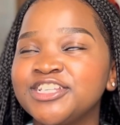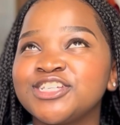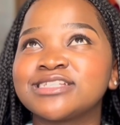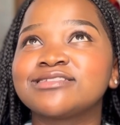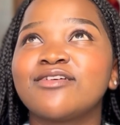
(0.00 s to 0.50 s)

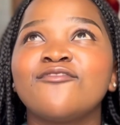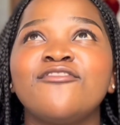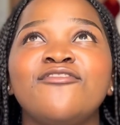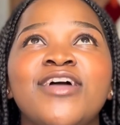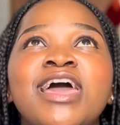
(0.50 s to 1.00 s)
just
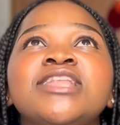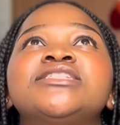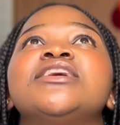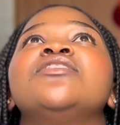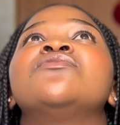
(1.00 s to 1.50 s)

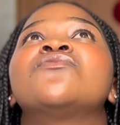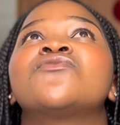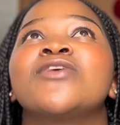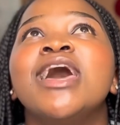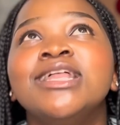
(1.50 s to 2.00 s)
vent and
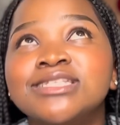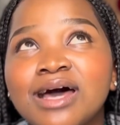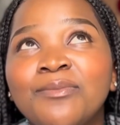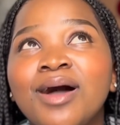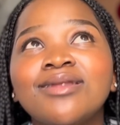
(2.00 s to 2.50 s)
rant
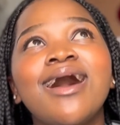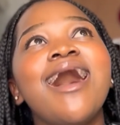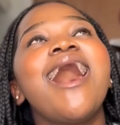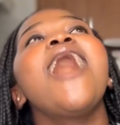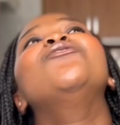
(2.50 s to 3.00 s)
about
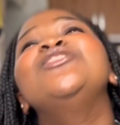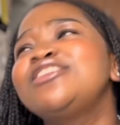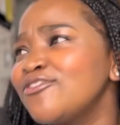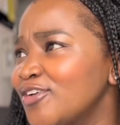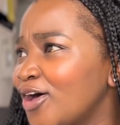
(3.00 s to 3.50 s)
how
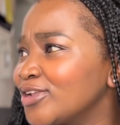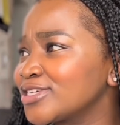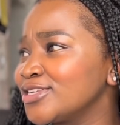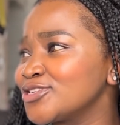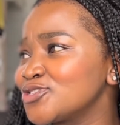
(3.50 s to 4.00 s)

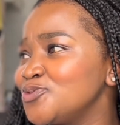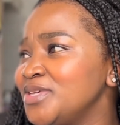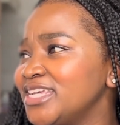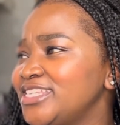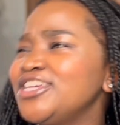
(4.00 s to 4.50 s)
difficult it is to
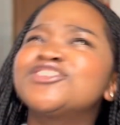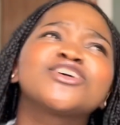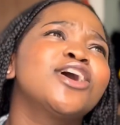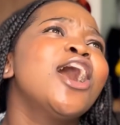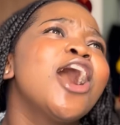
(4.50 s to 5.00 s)
be a
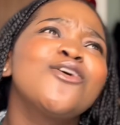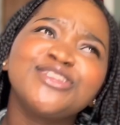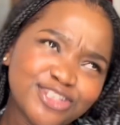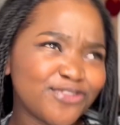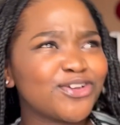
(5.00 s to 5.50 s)
teacher, how
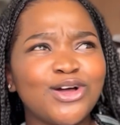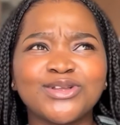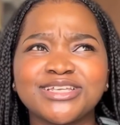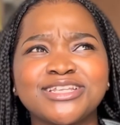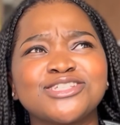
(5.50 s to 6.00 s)

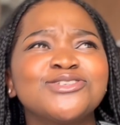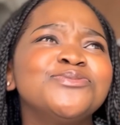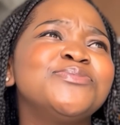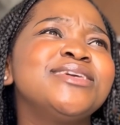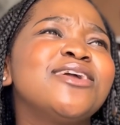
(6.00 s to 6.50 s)
difficult it is to
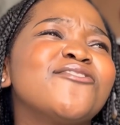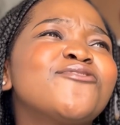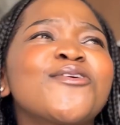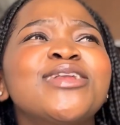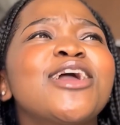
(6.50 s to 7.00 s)
be a
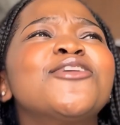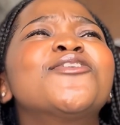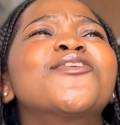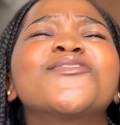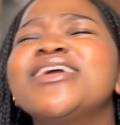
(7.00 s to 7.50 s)
foreigner in
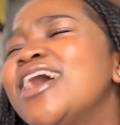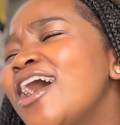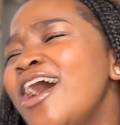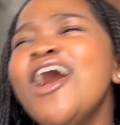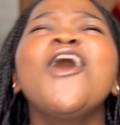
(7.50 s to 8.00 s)

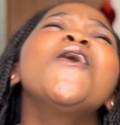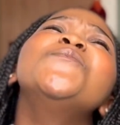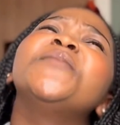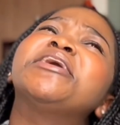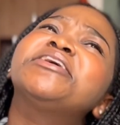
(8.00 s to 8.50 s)
Korea. Oh
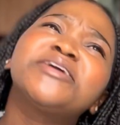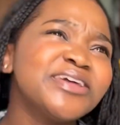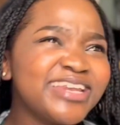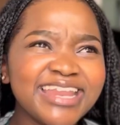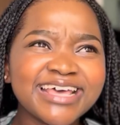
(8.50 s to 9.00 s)
my
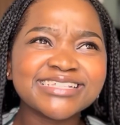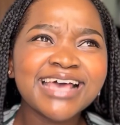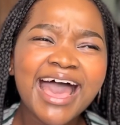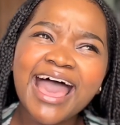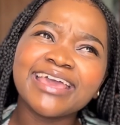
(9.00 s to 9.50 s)
goodness,
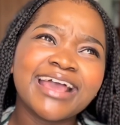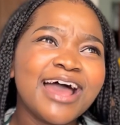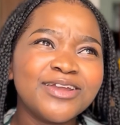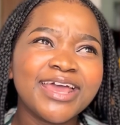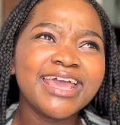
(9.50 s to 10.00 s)
I
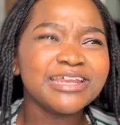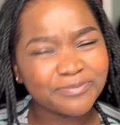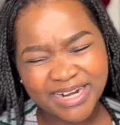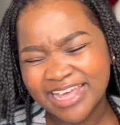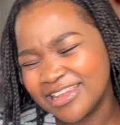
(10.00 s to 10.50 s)
kind of hate it,
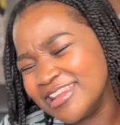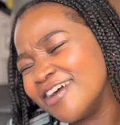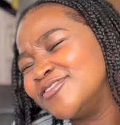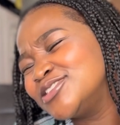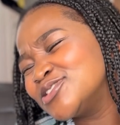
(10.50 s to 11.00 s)
but I
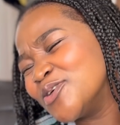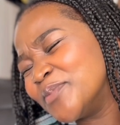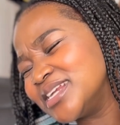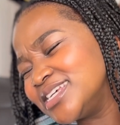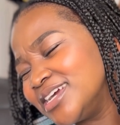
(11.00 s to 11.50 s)
love it so
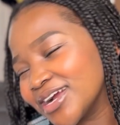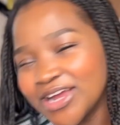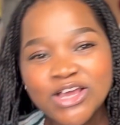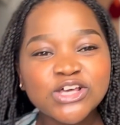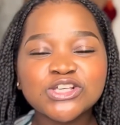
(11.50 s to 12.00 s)
much here.
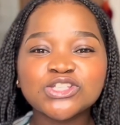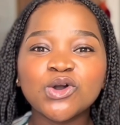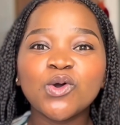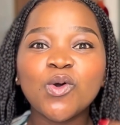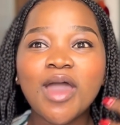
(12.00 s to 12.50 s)

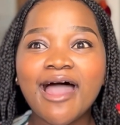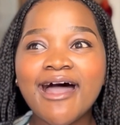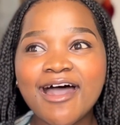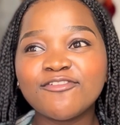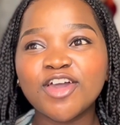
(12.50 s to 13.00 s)
So
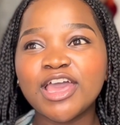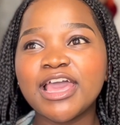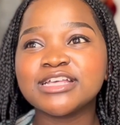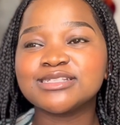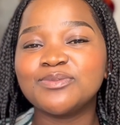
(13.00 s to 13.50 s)
have
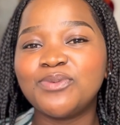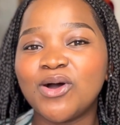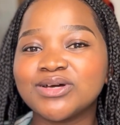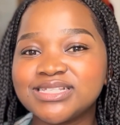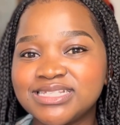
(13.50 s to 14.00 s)
a
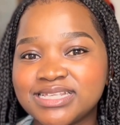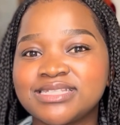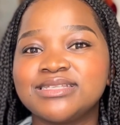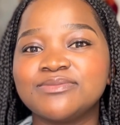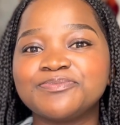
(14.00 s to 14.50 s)
support
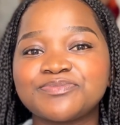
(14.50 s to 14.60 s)
system,